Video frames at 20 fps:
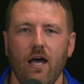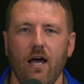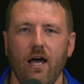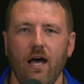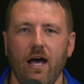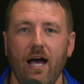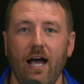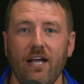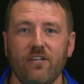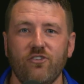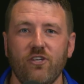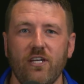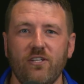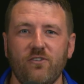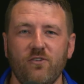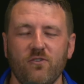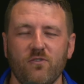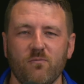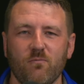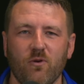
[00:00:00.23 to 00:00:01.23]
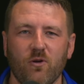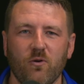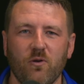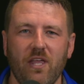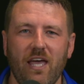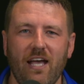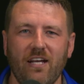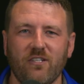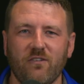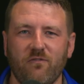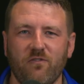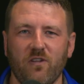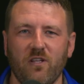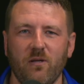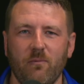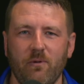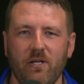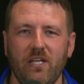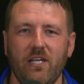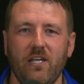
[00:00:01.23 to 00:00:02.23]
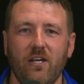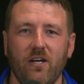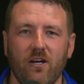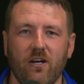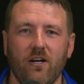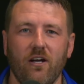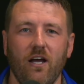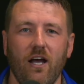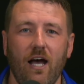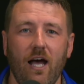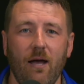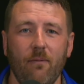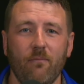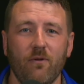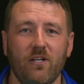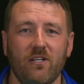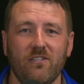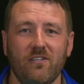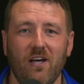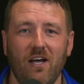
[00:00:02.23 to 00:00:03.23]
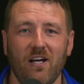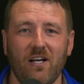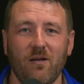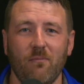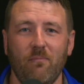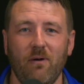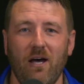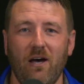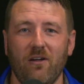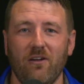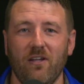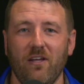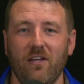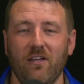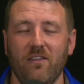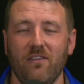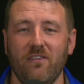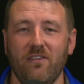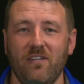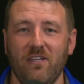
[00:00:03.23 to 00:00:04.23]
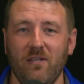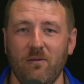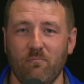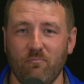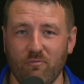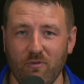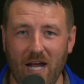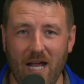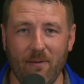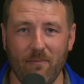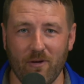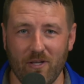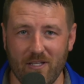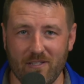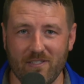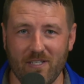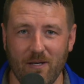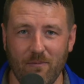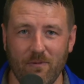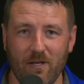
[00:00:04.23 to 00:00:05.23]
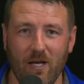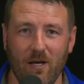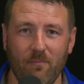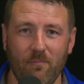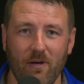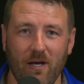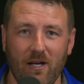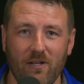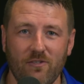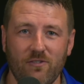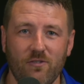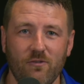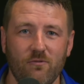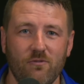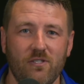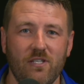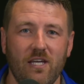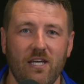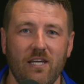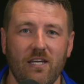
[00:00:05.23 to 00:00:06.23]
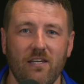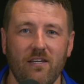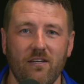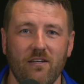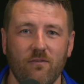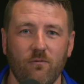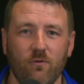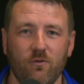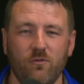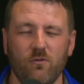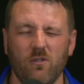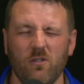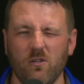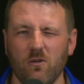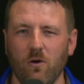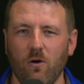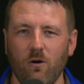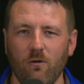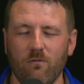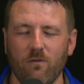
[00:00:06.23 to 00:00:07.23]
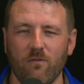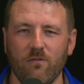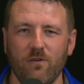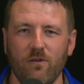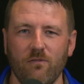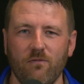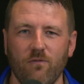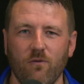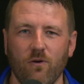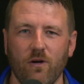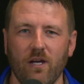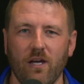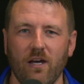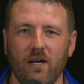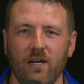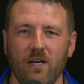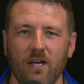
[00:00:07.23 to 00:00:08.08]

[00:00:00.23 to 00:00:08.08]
Hi, Jake Duesenberg with Action for Liberty here. I'm going to talk about the primer that's coming up on Tuesday. We'll do a little overview for you.